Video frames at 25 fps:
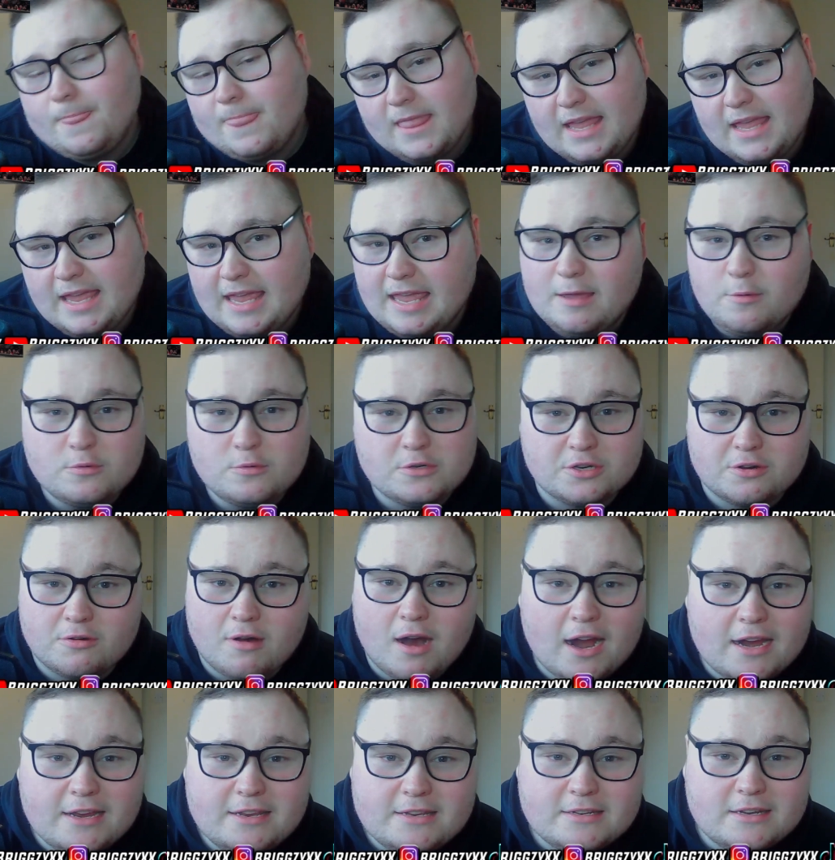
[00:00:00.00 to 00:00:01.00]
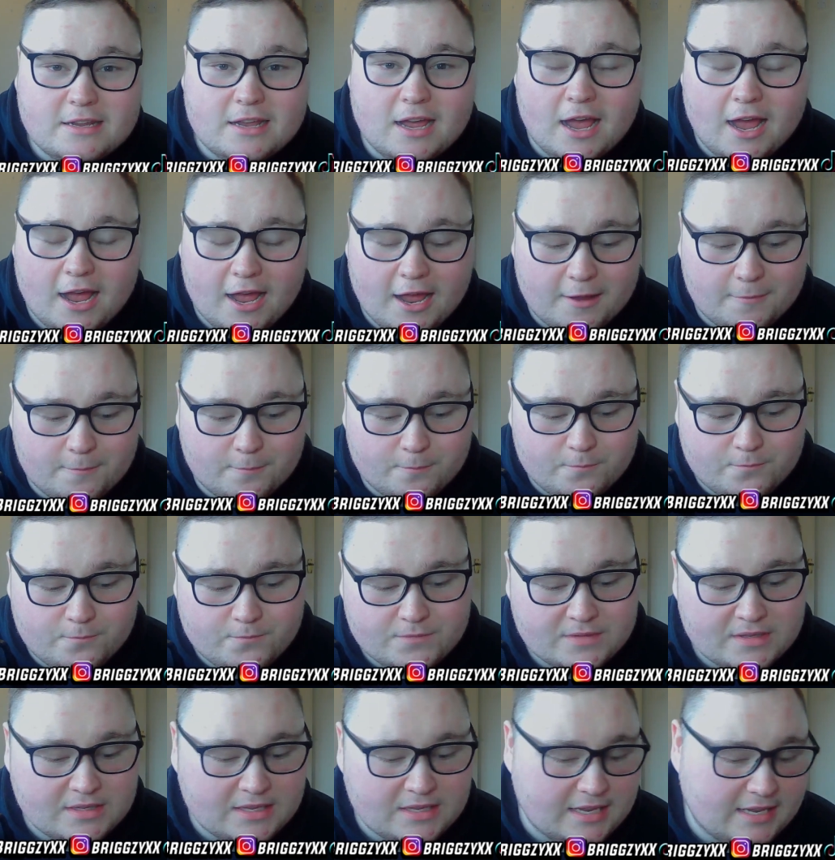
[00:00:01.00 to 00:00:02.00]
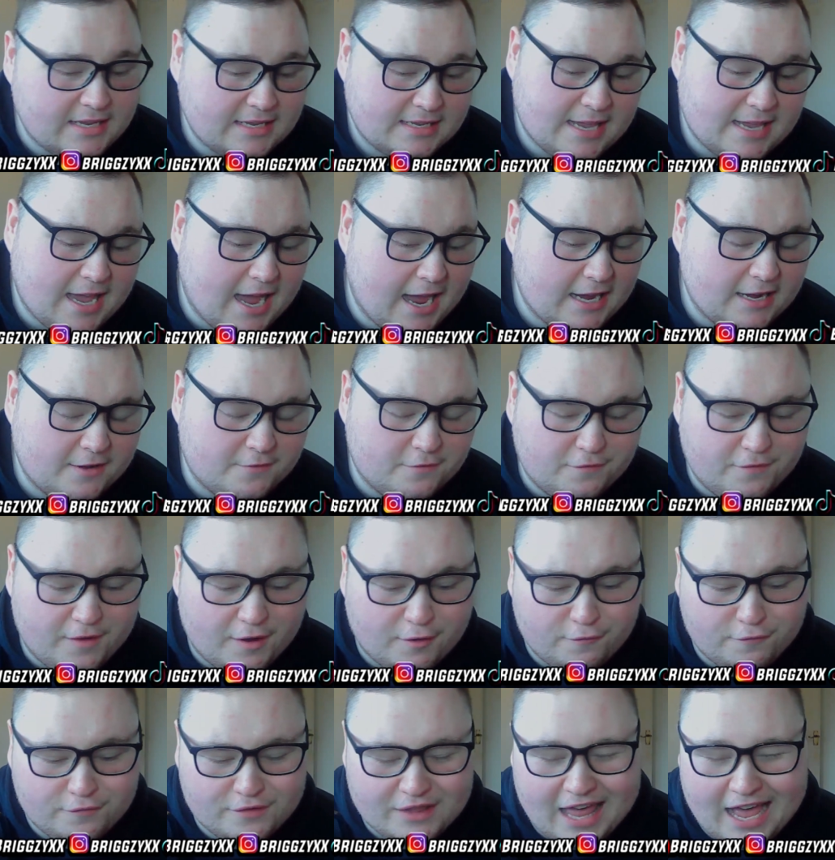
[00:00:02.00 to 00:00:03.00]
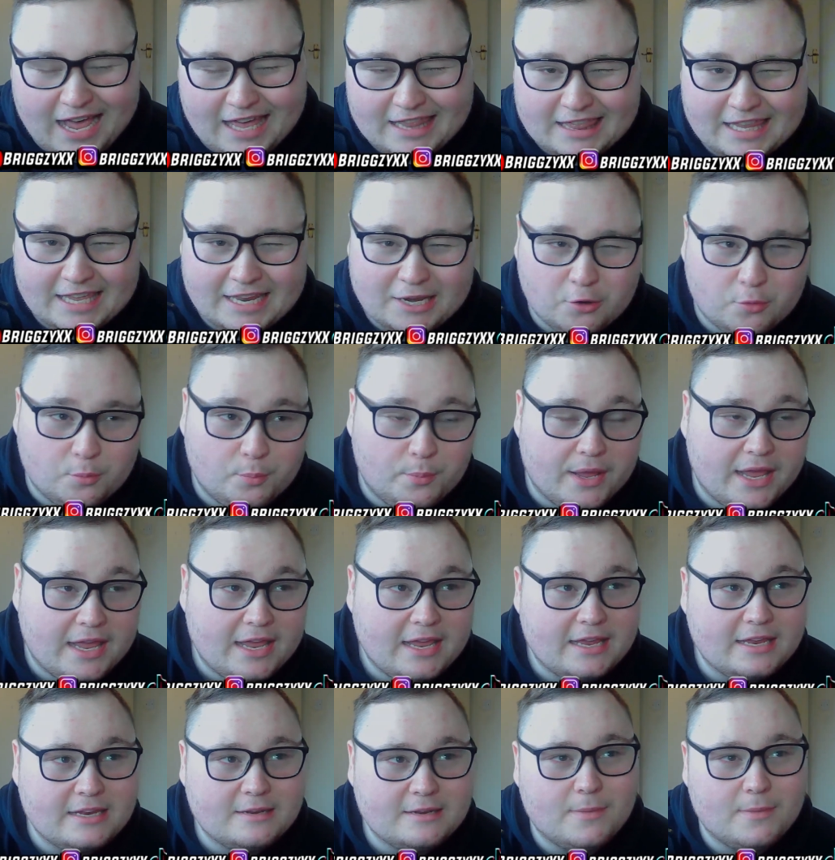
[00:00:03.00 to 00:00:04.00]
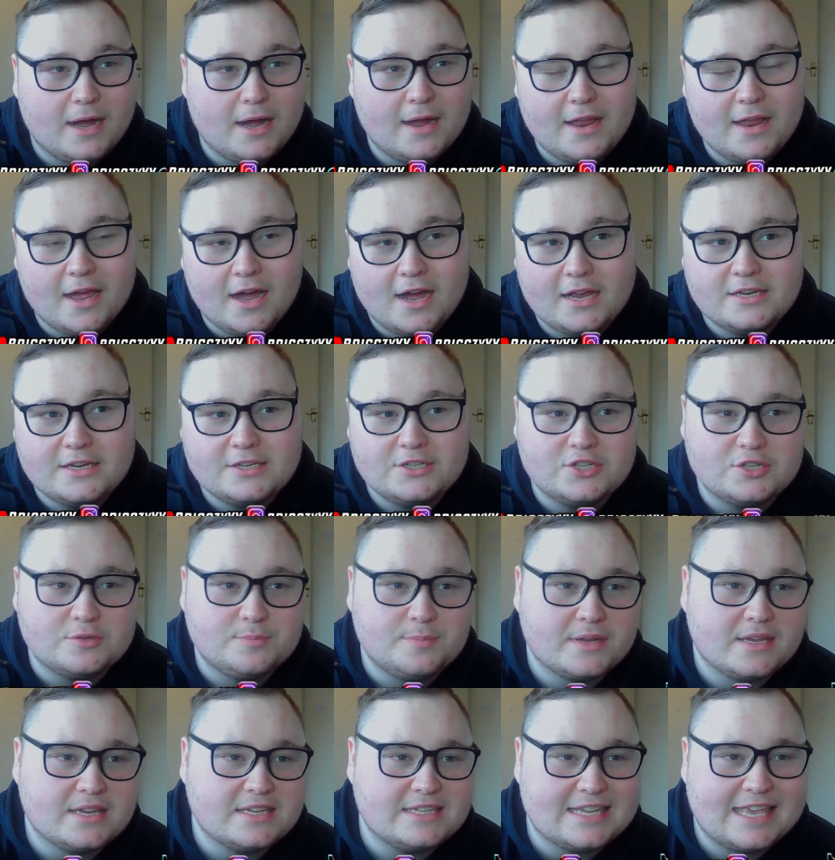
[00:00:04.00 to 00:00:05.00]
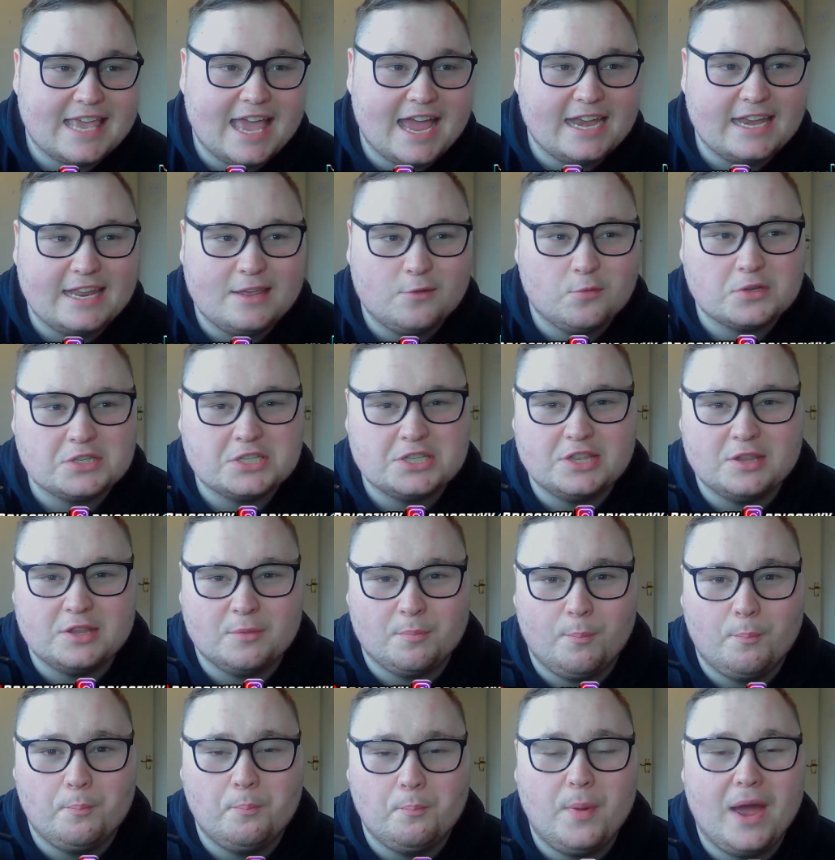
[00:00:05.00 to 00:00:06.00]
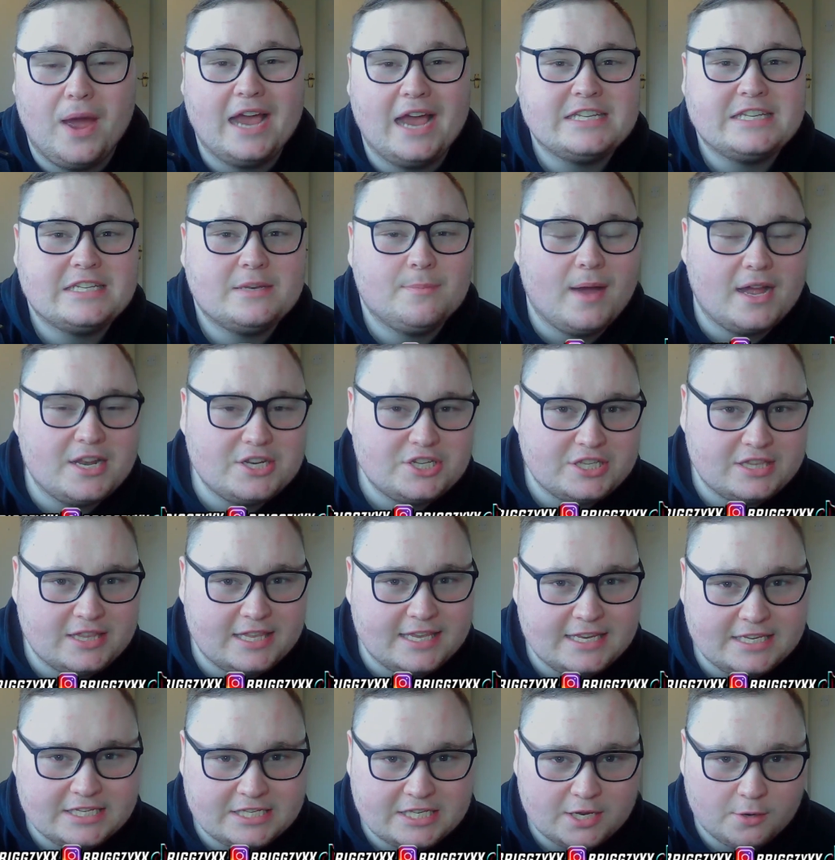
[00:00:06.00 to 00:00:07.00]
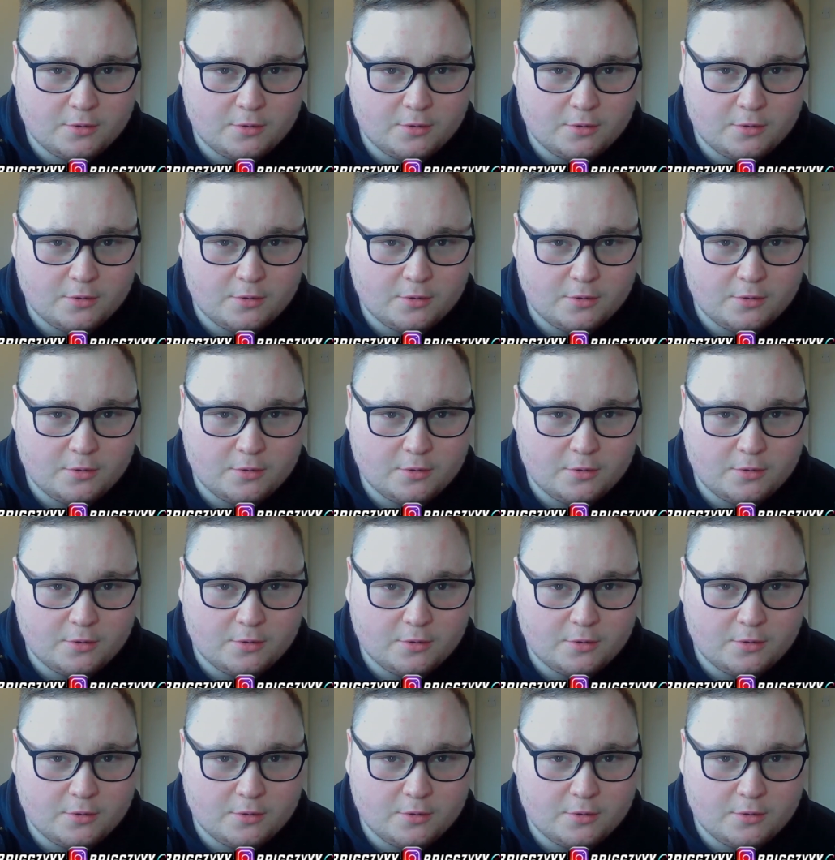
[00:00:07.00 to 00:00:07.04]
it was alright. It kind of fell flat a little bit in my eyes, just because, again, it wasn't the best match these two